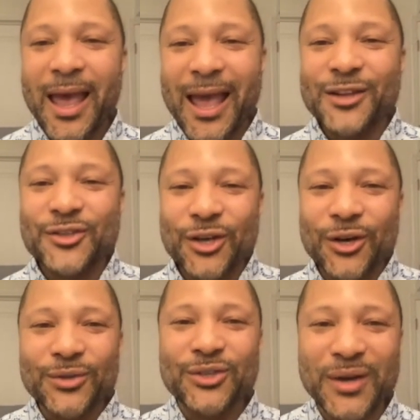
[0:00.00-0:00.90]
And
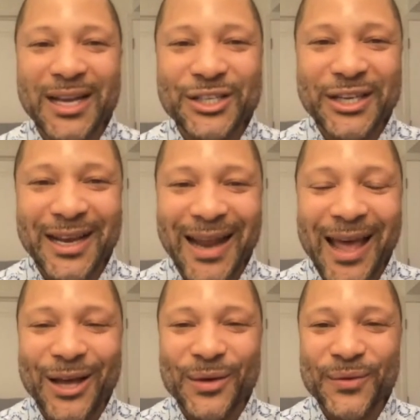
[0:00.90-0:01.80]
so strangely
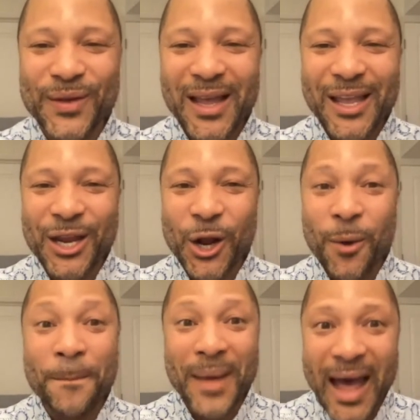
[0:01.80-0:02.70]
enough, you know,
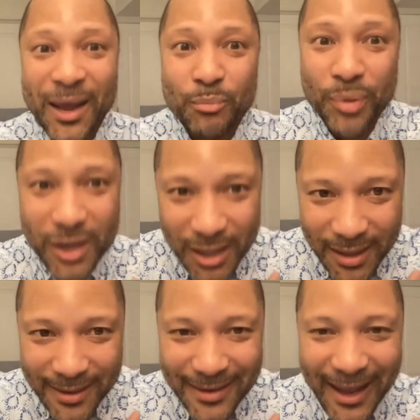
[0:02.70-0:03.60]
my book
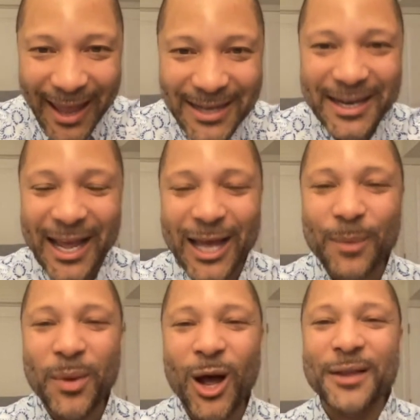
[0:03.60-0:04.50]
ended
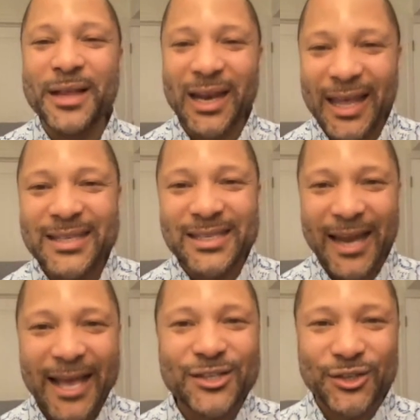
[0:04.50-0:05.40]
up on the list
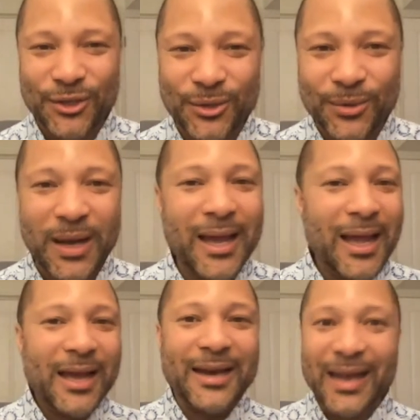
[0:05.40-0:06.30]
next to
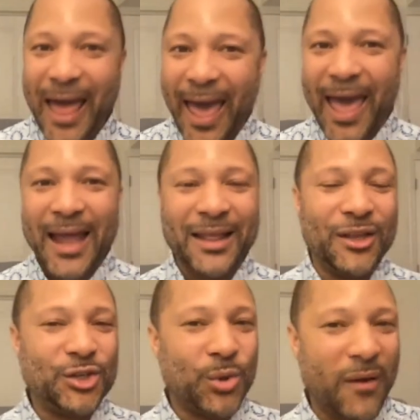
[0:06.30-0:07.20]
GLAAD and the
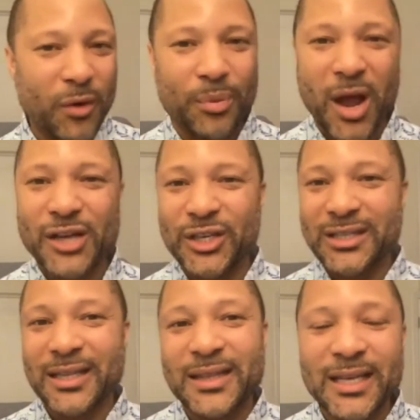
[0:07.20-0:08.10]
Trevor Project
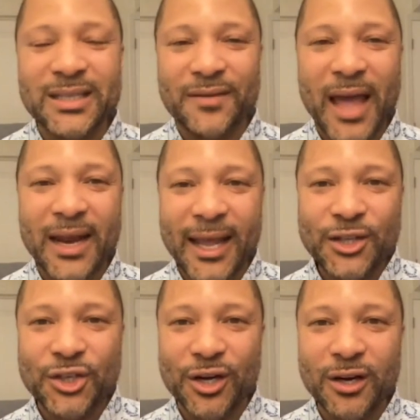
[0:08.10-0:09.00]
and things of that
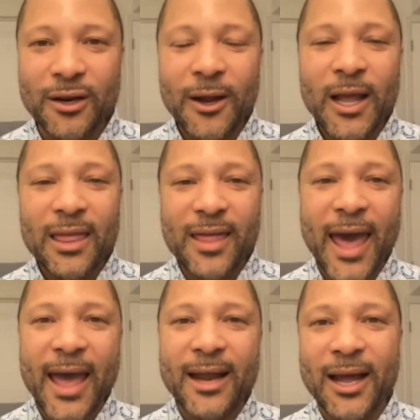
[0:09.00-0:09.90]
nature
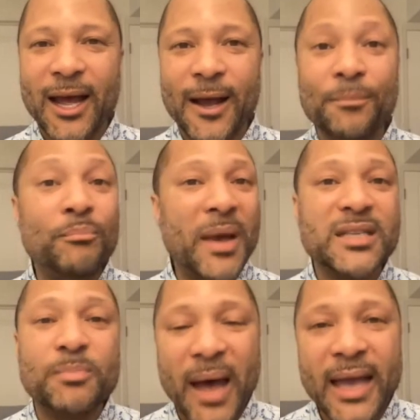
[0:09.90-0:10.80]
that
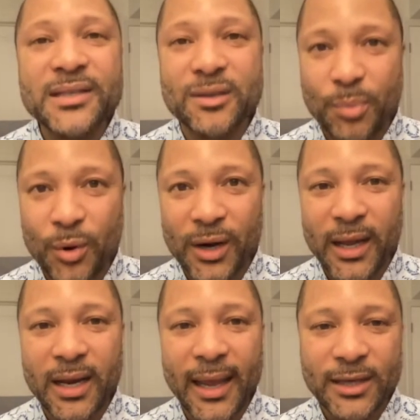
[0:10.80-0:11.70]
Best Buy
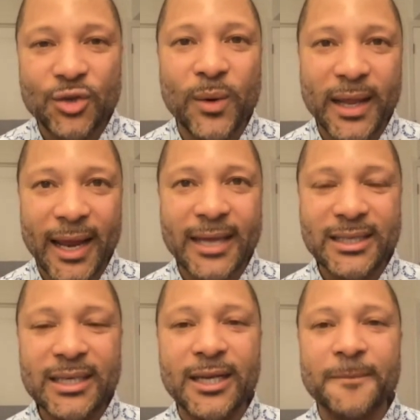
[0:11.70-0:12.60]
supported in
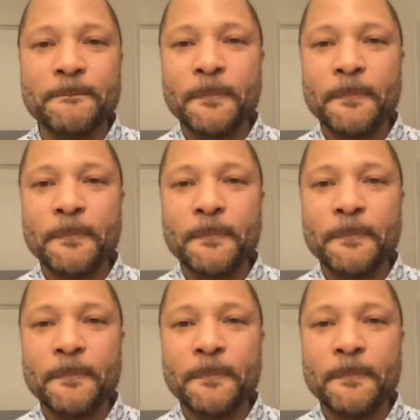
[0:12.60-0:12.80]
2019.